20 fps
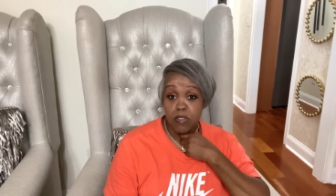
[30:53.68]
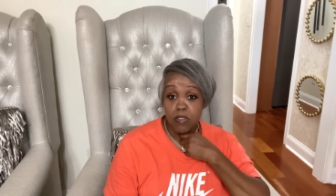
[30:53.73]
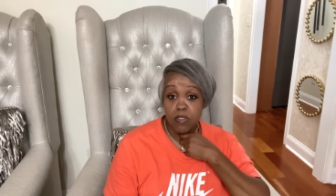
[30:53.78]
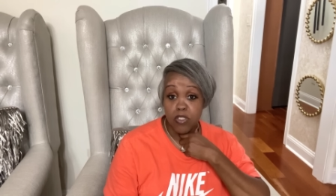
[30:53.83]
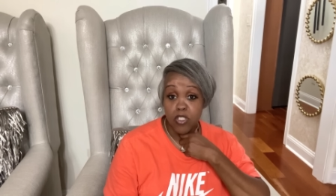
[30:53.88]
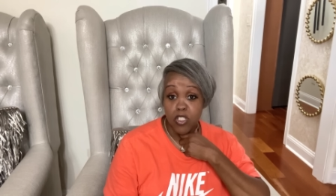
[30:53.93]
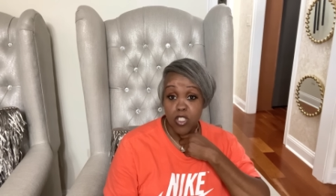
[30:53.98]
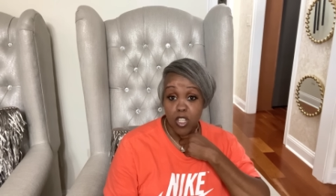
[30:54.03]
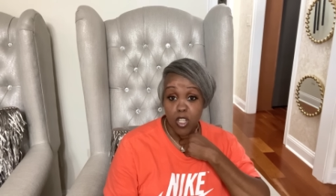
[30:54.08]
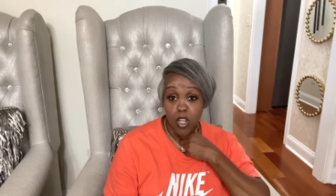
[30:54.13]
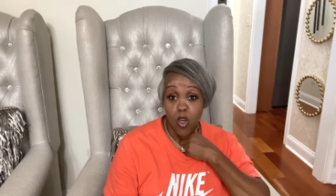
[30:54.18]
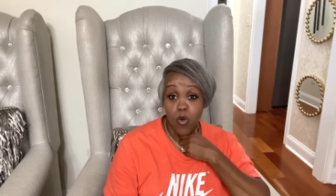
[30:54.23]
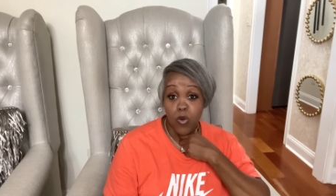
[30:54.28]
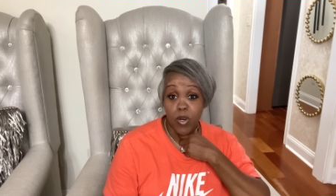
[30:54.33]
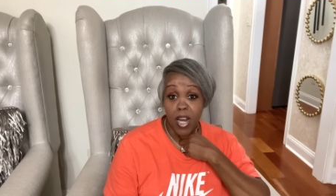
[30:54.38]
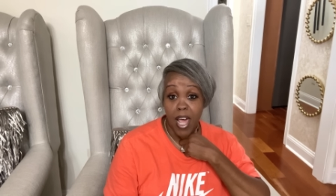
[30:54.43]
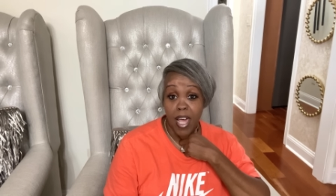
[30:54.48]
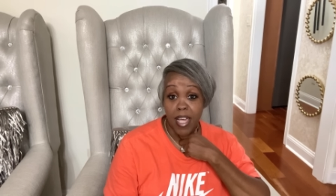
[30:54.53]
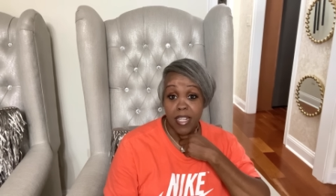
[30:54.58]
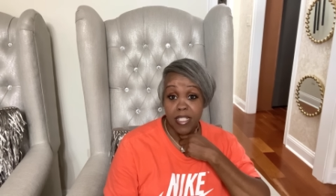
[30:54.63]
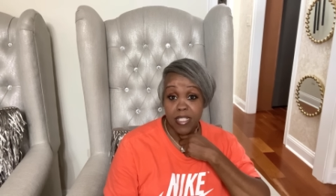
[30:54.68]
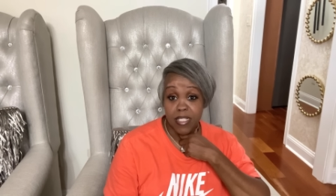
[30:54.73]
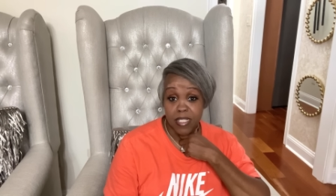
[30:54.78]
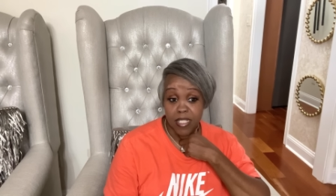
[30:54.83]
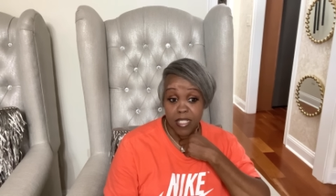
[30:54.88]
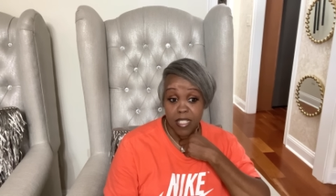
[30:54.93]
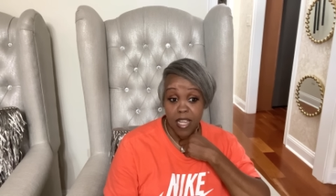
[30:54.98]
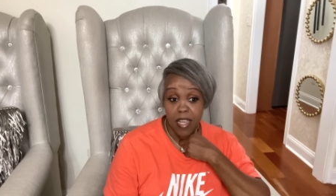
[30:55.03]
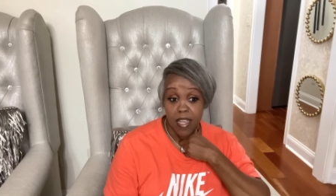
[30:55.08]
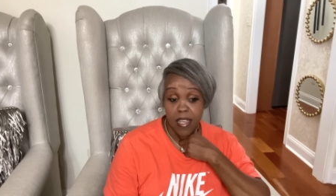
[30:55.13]
to the low 90s
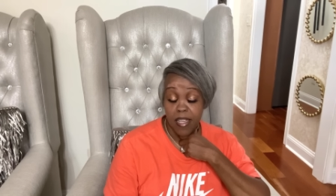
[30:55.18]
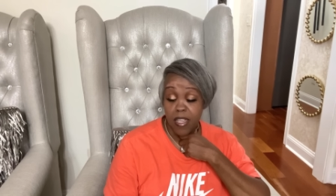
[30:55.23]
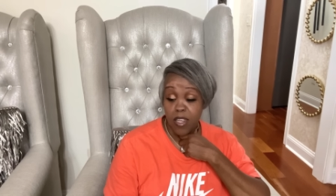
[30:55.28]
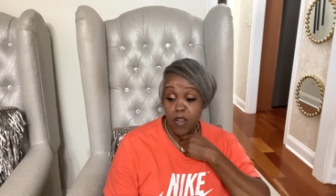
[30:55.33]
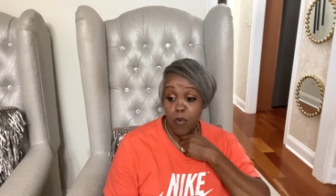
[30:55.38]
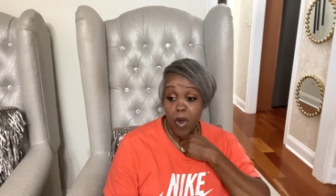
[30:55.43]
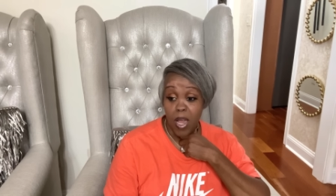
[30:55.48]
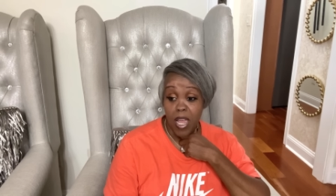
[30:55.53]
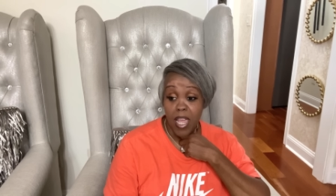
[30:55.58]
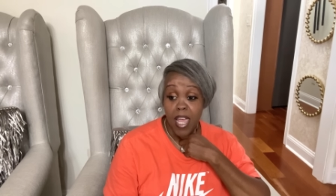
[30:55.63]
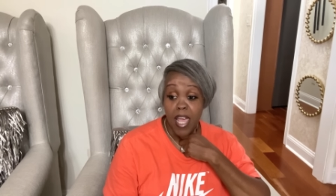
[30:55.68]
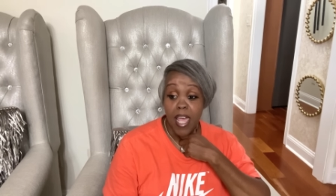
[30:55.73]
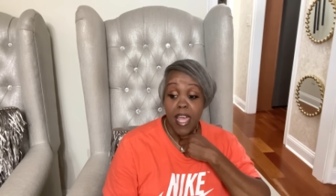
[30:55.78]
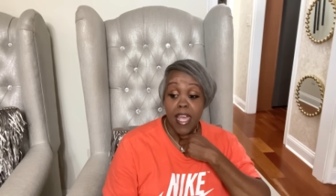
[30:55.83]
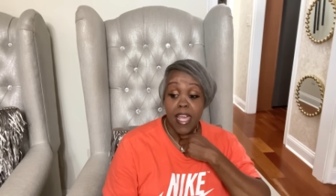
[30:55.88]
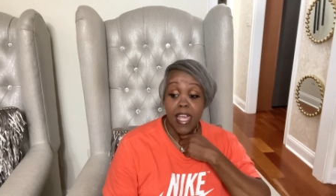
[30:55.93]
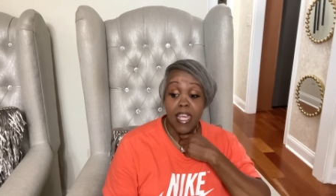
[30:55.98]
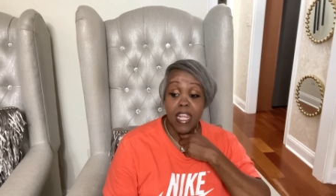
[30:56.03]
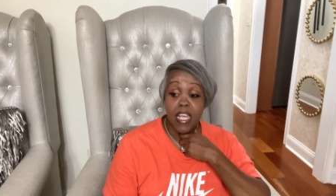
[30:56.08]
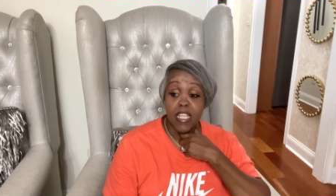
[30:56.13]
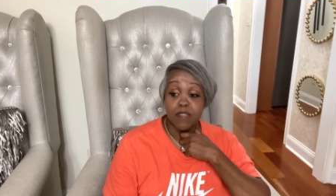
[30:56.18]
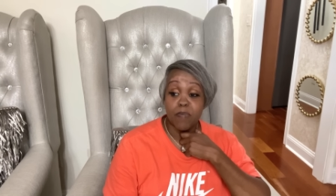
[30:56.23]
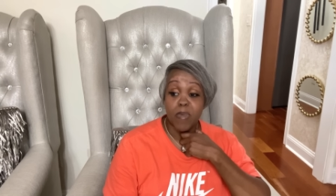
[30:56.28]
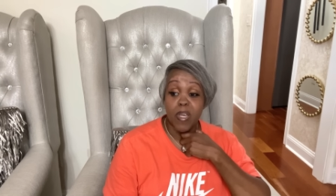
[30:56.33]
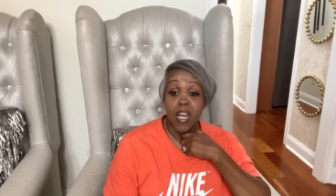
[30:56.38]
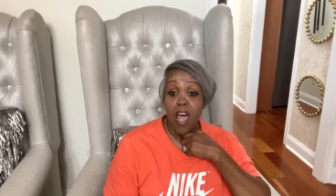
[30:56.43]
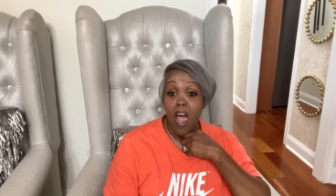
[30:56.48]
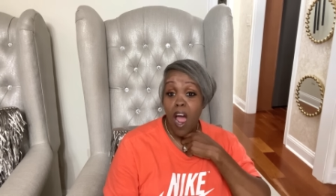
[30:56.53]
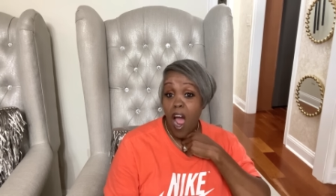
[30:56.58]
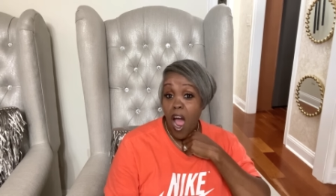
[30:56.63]
today. Anyway, it has
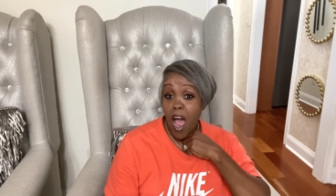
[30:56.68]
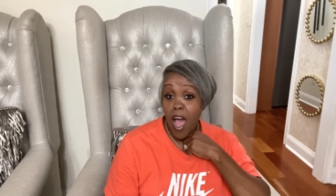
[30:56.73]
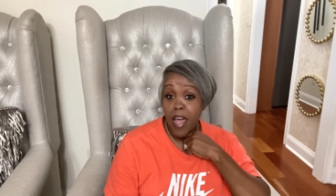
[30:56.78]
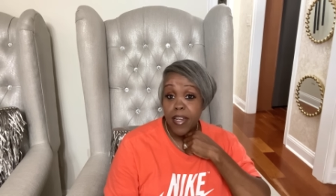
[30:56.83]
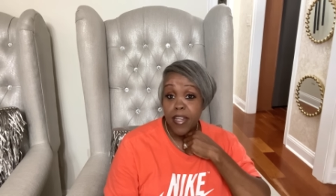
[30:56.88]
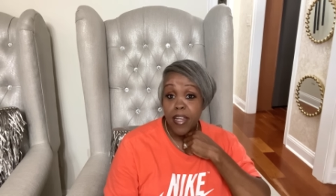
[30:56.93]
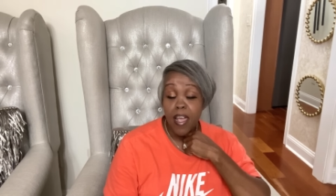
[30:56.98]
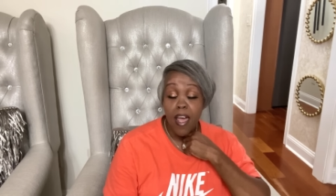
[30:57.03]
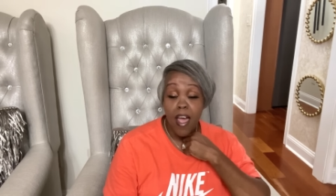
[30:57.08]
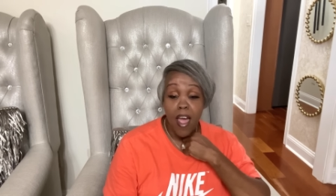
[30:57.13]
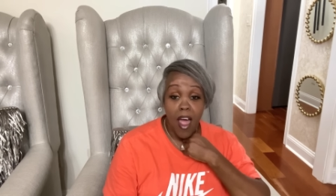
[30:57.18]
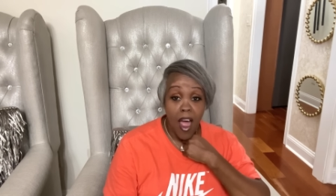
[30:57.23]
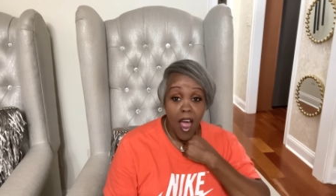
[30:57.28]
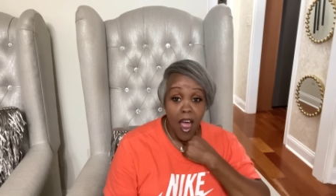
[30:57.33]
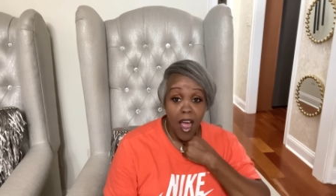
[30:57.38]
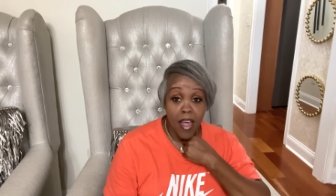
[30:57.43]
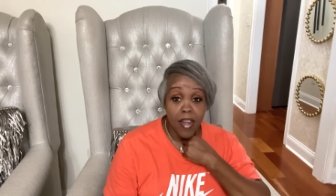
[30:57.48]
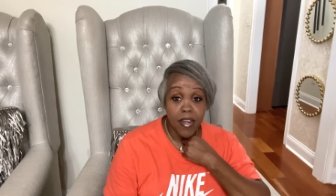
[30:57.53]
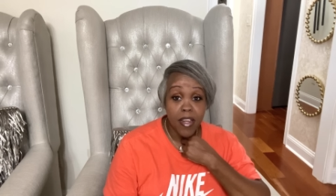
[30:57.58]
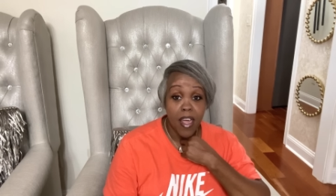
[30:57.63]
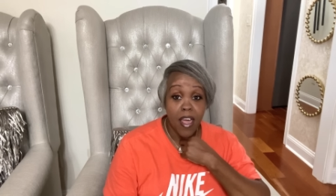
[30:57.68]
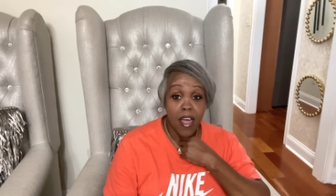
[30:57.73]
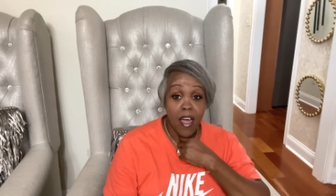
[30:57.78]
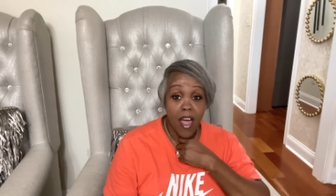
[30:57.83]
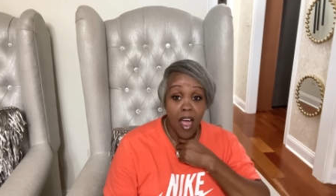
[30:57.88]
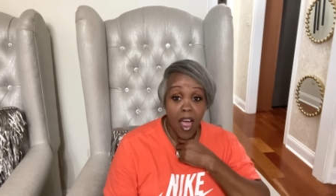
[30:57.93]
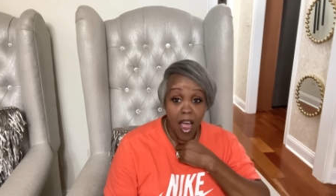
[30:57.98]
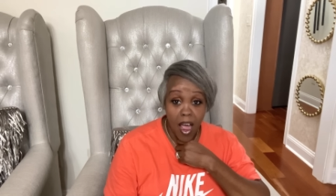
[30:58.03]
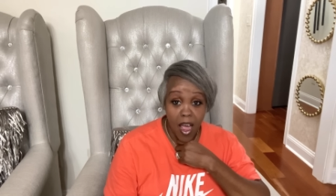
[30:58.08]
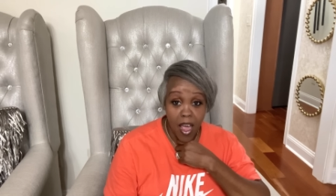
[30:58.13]
been hot, hot,
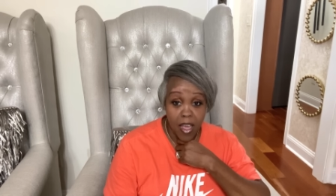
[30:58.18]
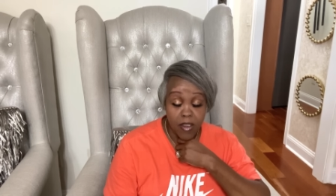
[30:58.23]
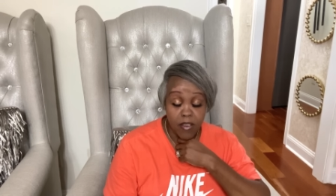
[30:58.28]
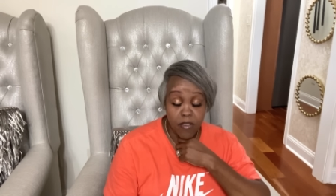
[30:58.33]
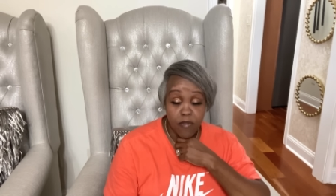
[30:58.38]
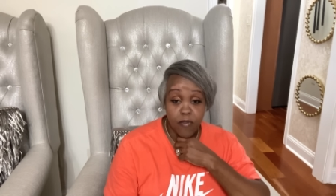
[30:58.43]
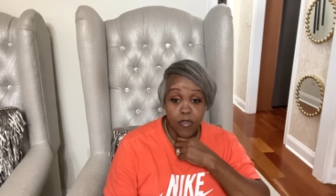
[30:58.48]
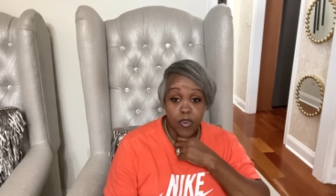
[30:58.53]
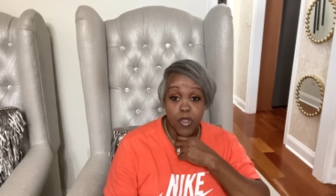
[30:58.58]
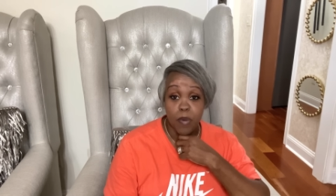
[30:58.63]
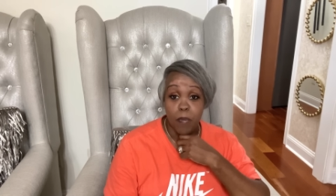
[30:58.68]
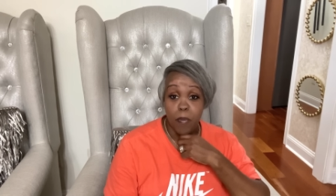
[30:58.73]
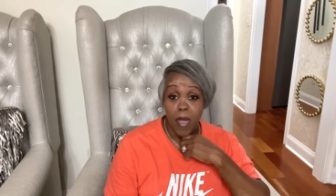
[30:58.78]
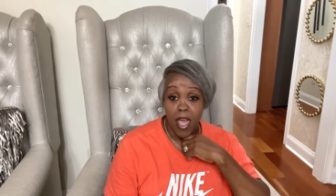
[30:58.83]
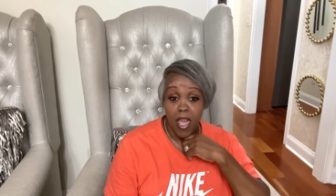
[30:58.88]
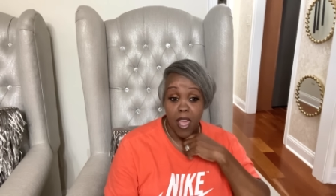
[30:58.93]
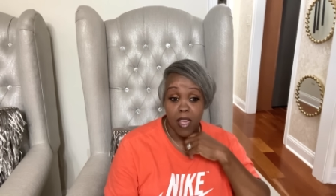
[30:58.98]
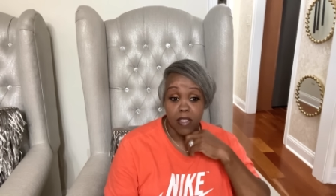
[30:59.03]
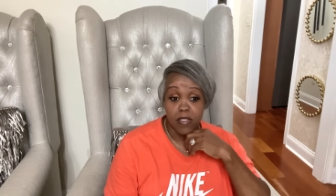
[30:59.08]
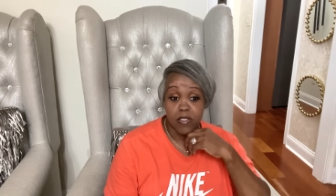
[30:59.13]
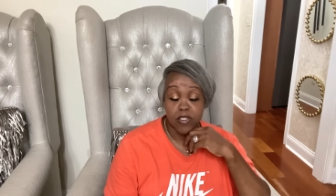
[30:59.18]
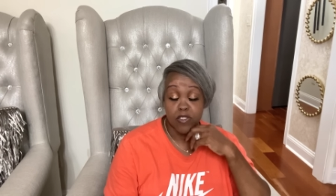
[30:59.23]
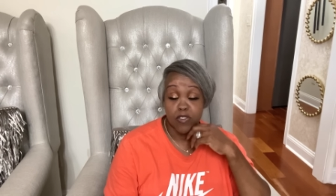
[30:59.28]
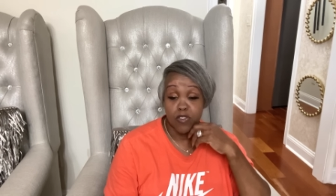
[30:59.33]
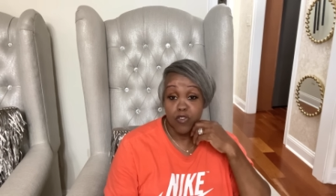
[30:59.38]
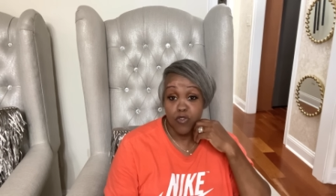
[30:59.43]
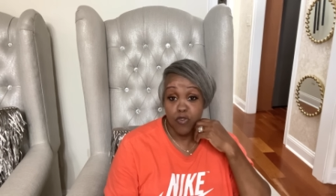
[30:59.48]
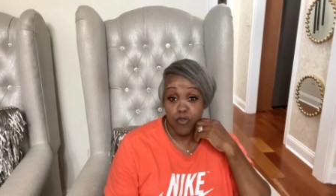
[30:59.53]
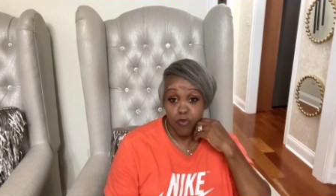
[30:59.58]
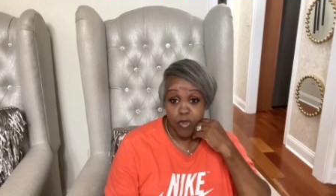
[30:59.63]
hot for the past
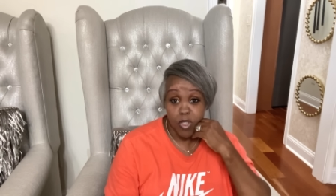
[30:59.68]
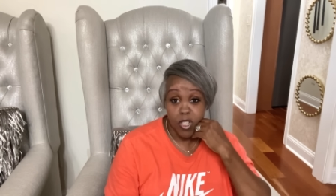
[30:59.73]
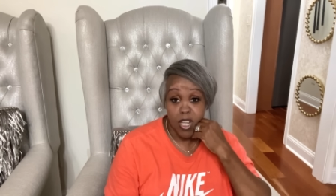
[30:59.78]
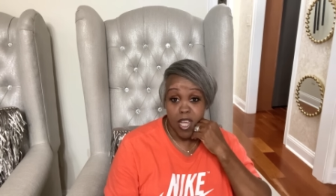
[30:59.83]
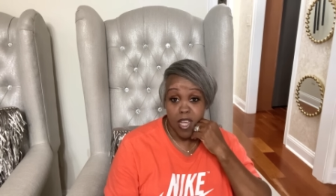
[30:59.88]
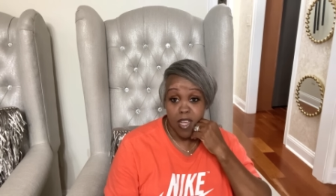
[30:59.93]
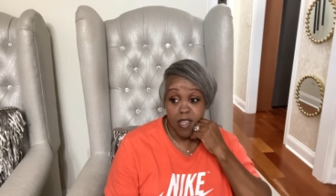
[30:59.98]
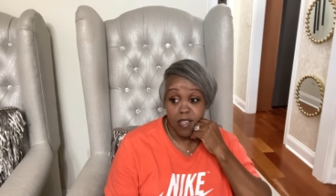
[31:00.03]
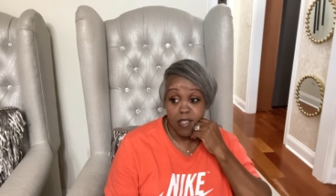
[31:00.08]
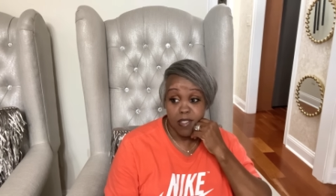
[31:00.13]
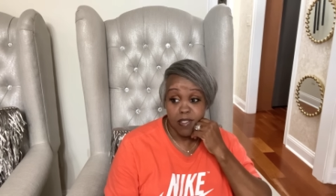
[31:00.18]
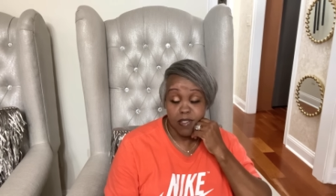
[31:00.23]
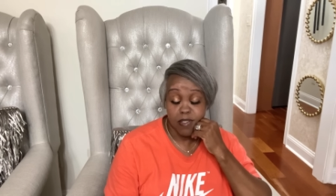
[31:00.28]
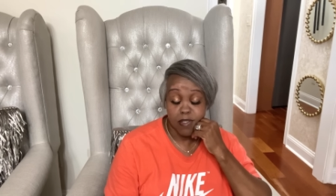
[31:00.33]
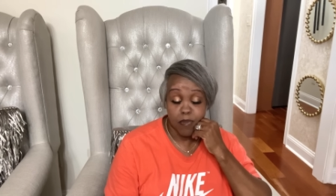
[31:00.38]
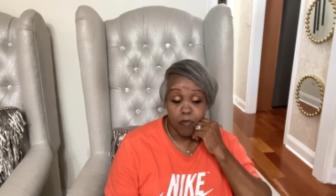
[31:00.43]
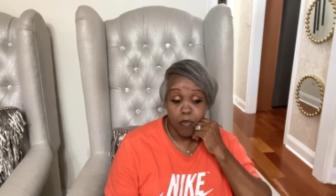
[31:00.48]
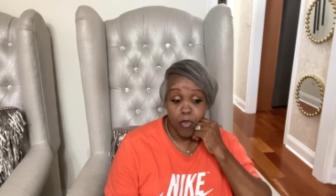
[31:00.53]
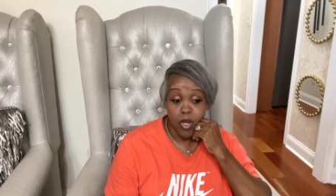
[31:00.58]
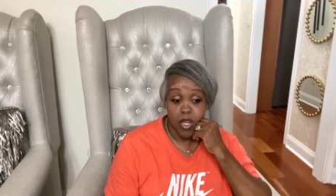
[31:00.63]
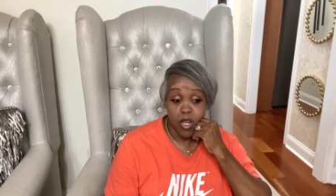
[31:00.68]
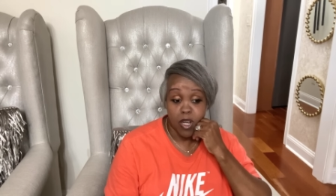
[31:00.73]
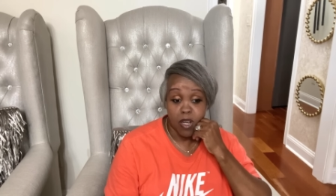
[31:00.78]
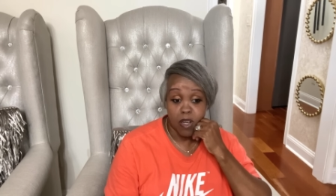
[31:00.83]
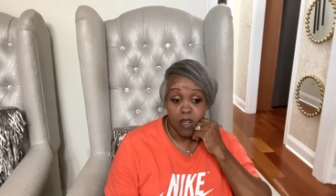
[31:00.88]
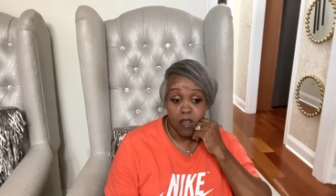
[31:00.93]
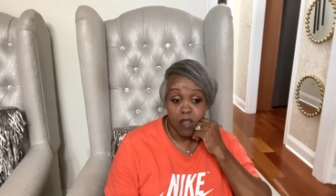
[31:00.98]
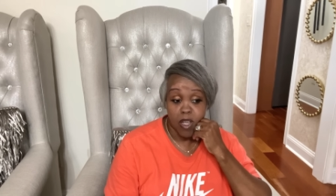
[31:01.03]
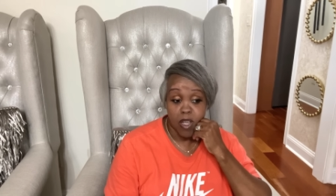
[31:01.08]
three days. But, uh,